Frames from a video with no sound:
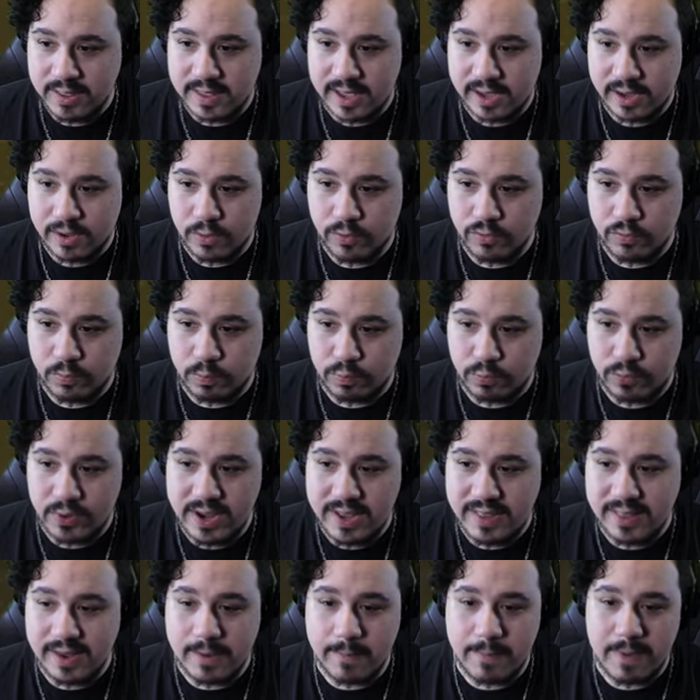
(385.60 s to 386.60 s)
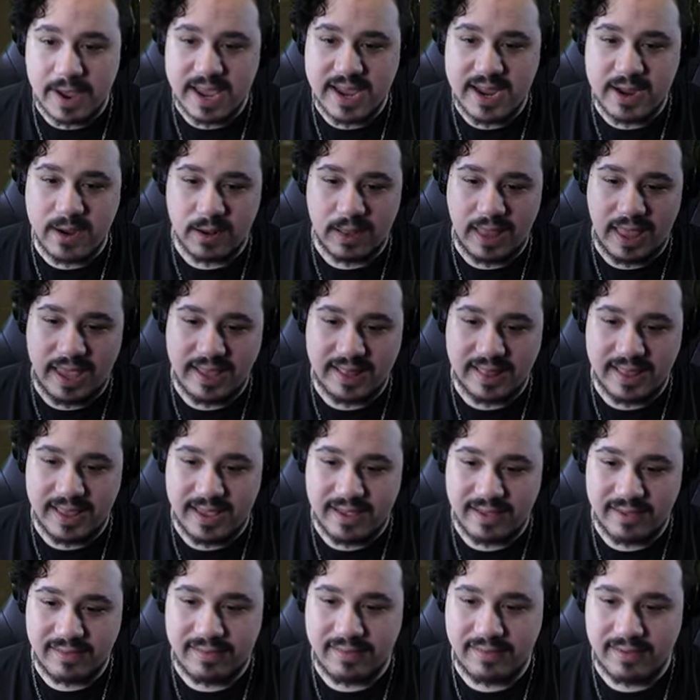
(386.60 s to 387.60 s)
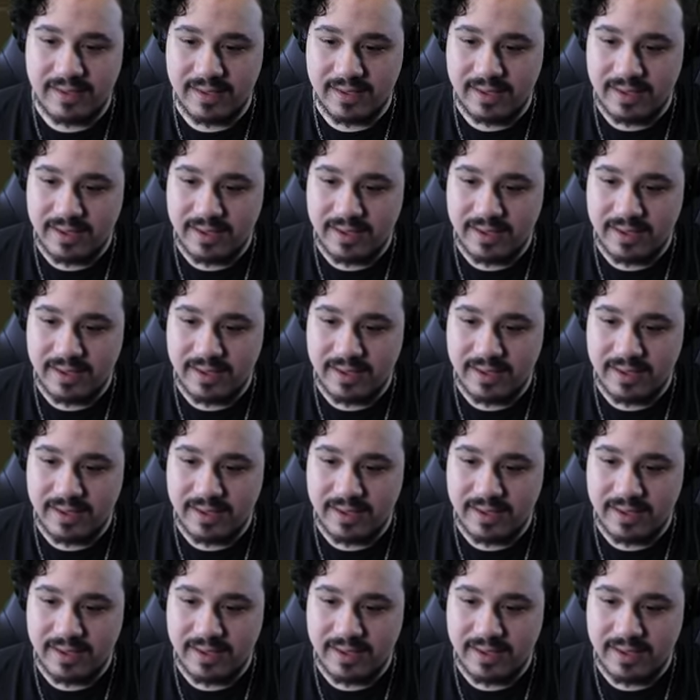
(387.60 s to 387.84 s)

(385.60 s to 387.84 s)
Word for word: that goes breathing in my ear like this,